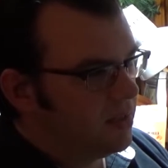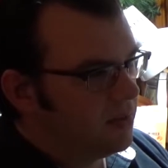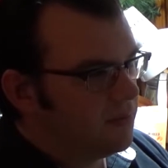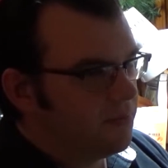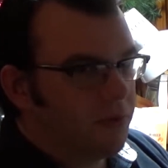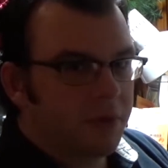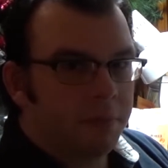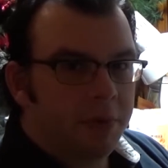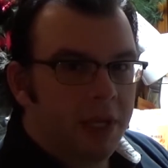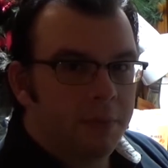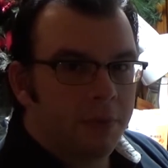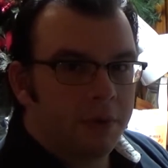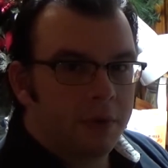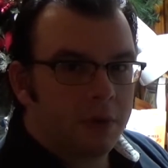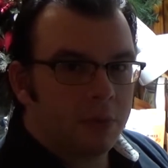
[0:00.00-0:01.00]
for the
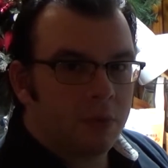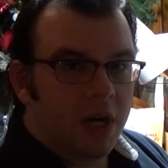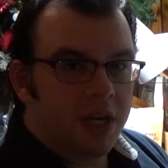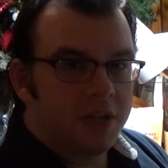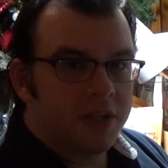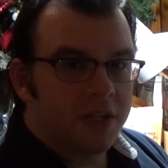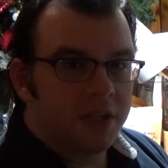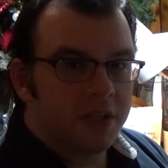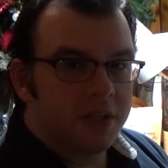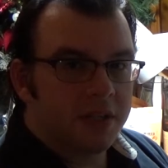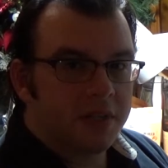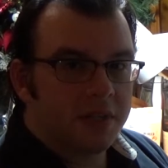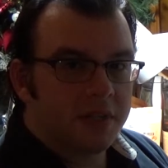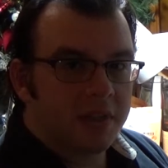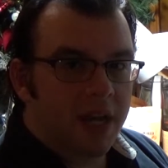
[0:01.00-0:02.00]
people that are watching
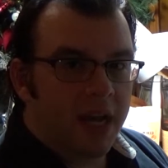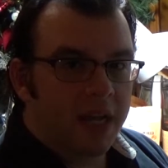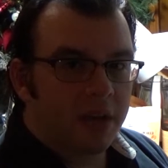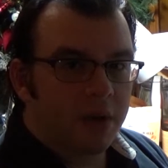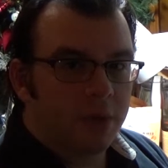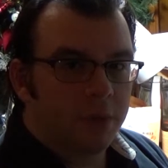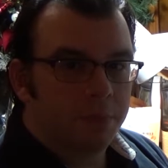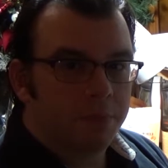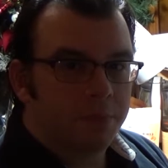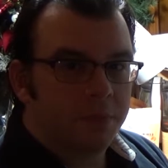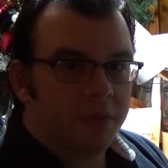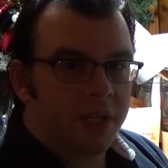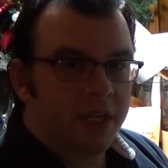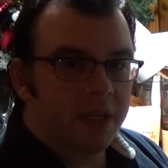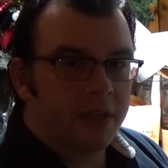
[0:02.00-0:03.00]
this, I hope
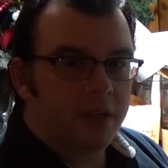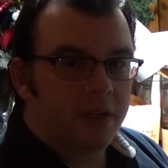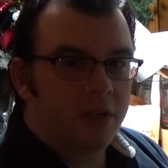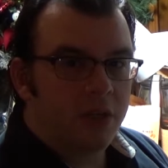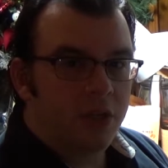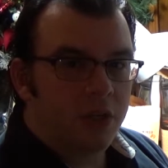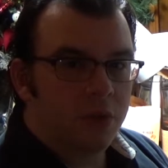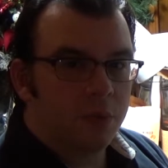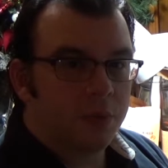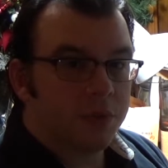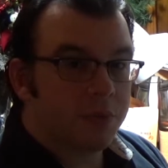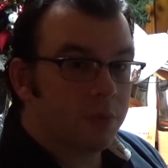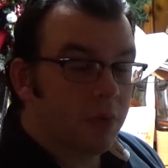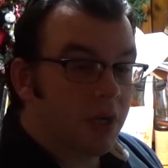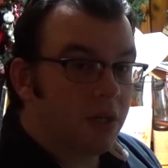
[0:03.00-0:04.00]
that you
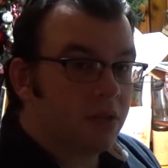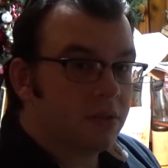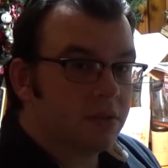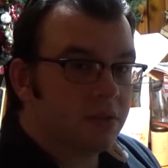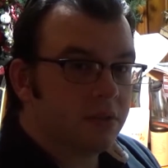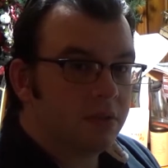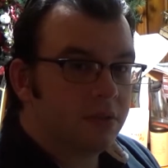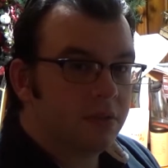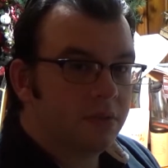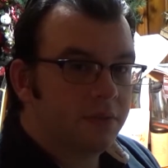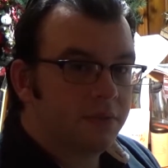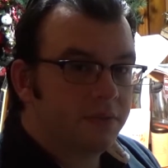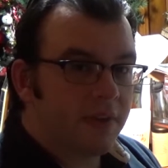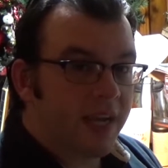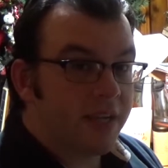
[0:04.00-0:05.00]
as well
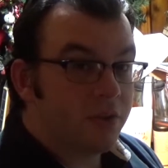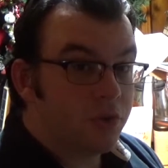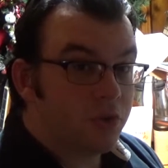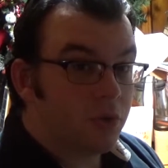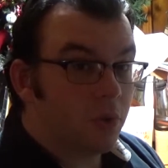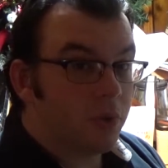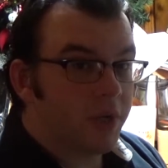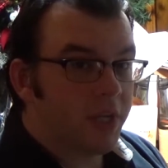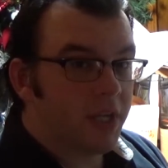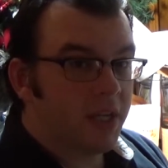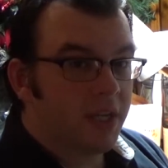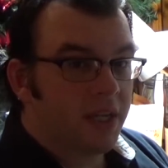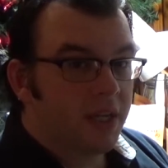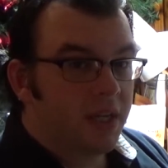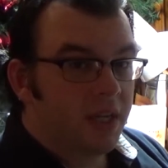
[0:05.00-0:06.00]
find joy
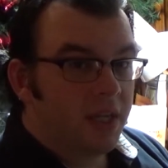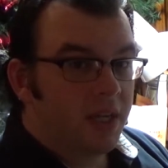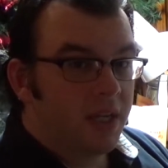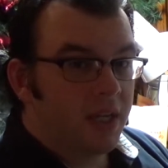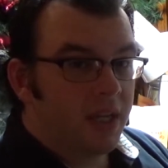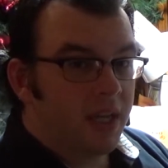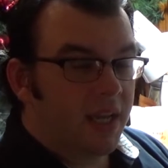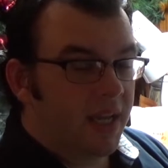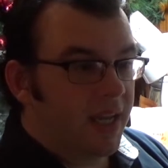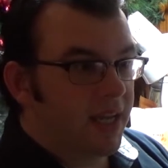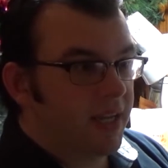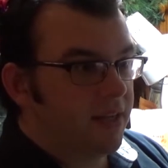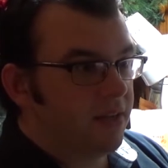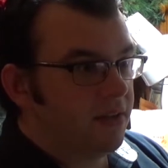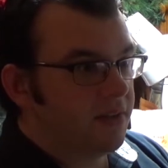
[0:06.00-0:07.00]

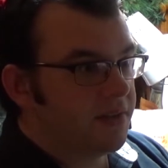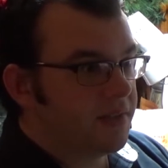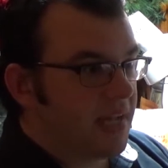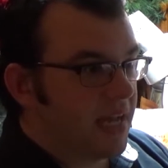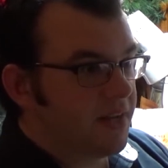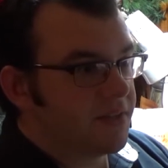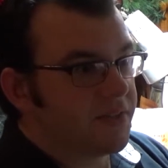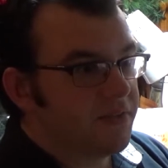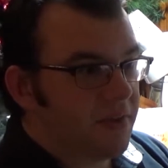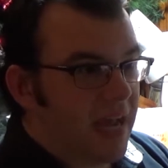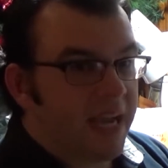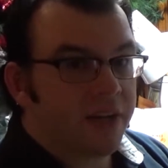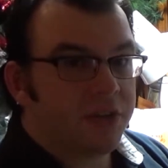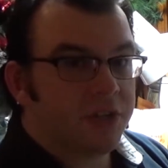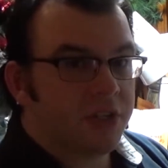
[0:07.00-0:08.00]
and
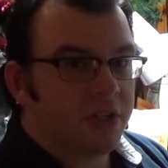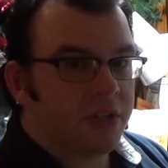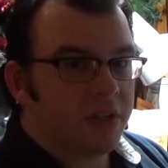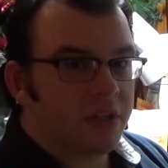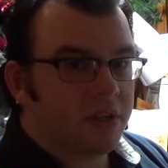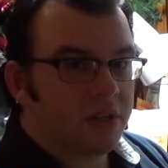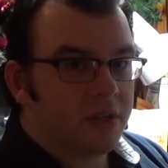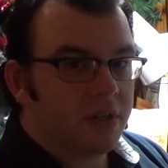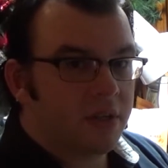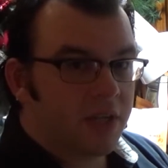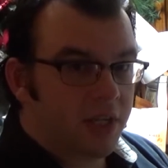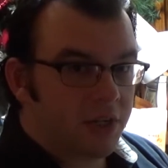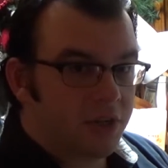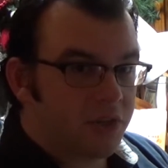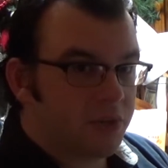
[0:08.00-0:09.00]
satisfaction
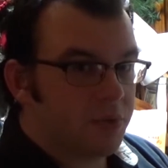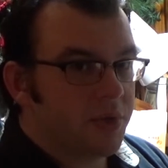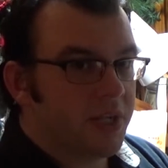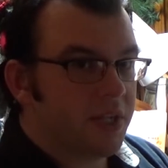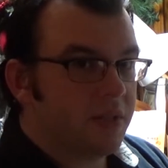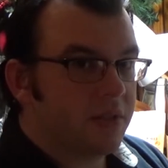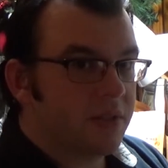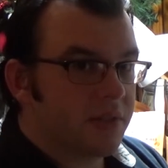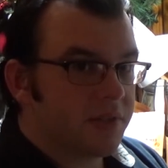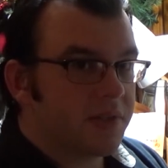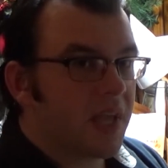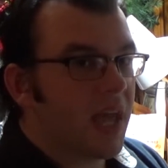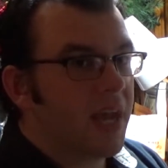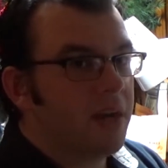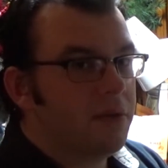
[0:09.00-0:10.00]
in doing this
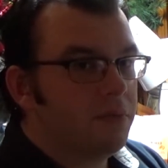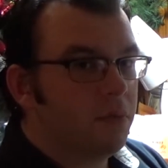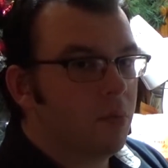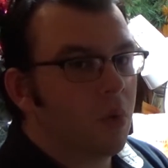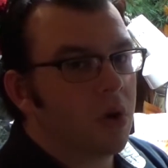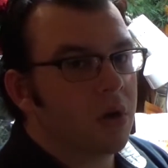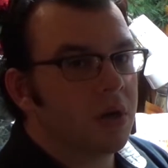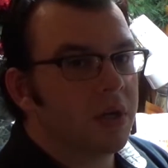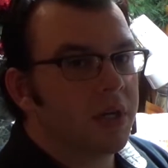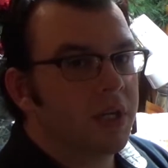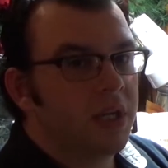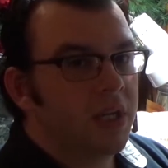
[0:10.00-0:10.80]
kind of work.